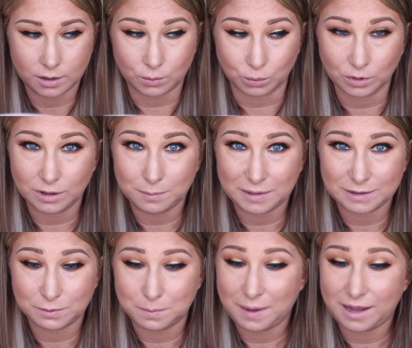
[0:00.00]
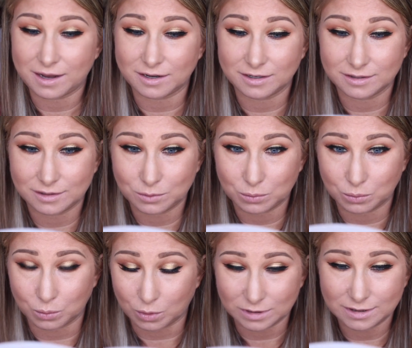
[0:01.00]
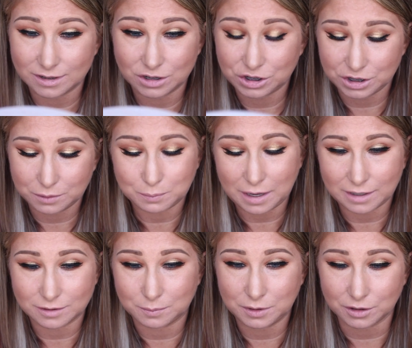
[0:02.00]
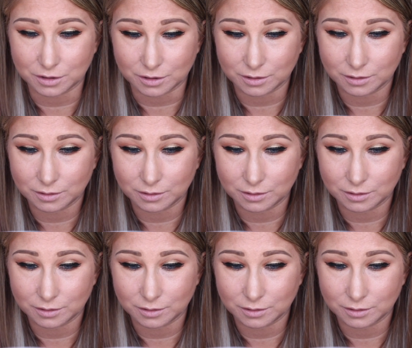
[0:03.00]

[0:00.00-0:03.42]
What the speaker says: It really makes me mad because it wasn't a cheap ass mirror.